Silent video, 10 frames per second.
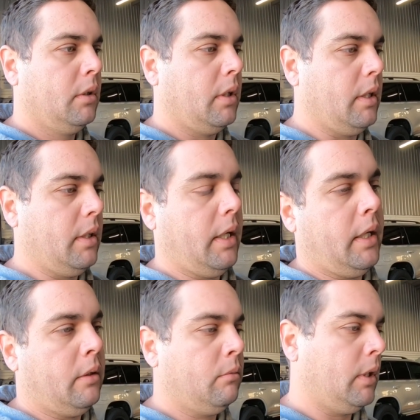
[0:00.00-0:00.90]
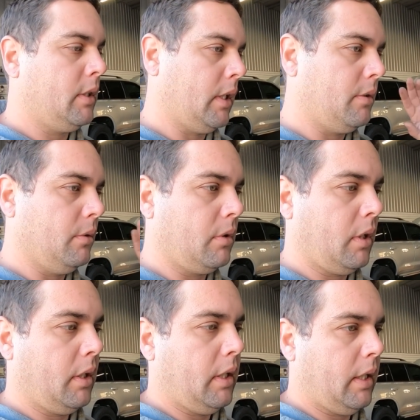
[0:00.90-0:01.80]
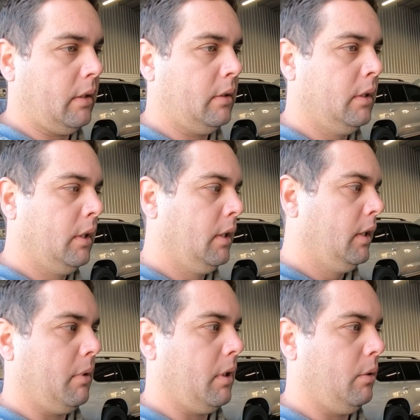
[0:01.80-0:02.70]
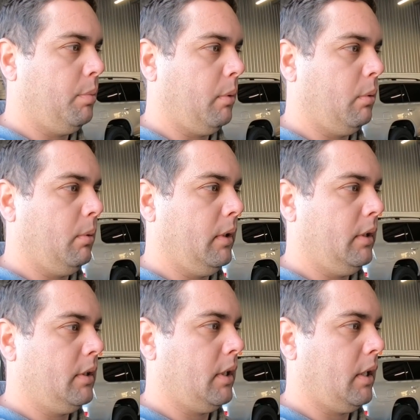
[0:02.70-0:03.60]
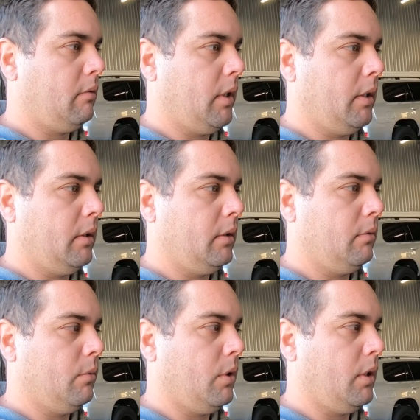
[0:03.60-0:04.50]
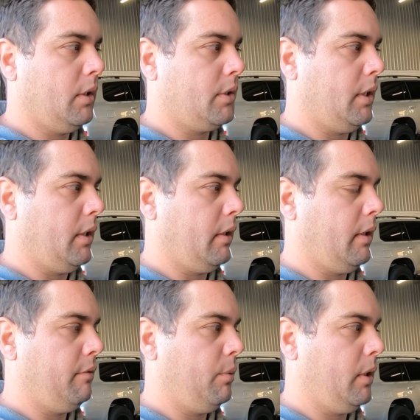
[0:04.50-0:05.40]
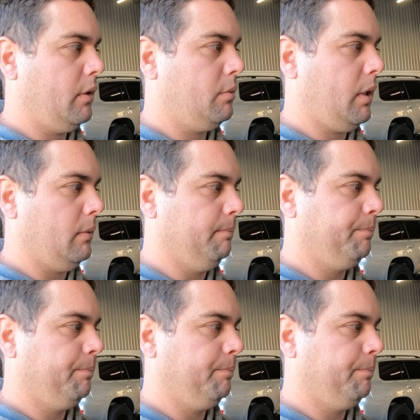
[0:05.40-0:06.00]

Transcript: And then once that's all kind of done, I'll probably start running wires here, there and everywhere as well.